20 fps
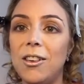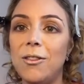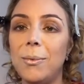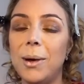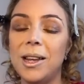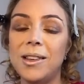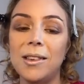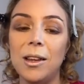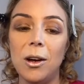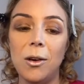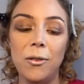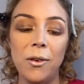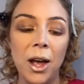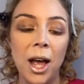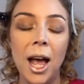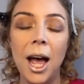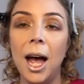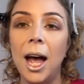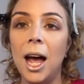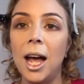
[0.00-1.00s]
that we use
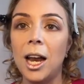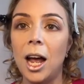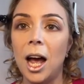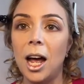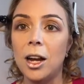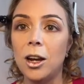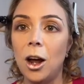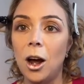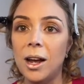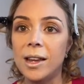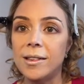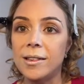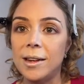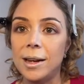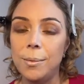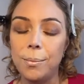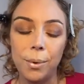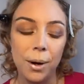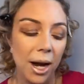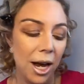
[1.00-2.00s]
to
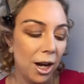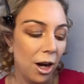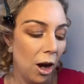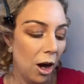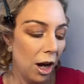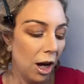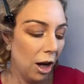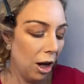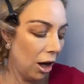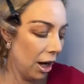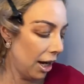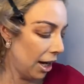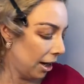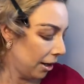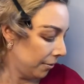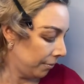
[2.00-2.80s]
darken up our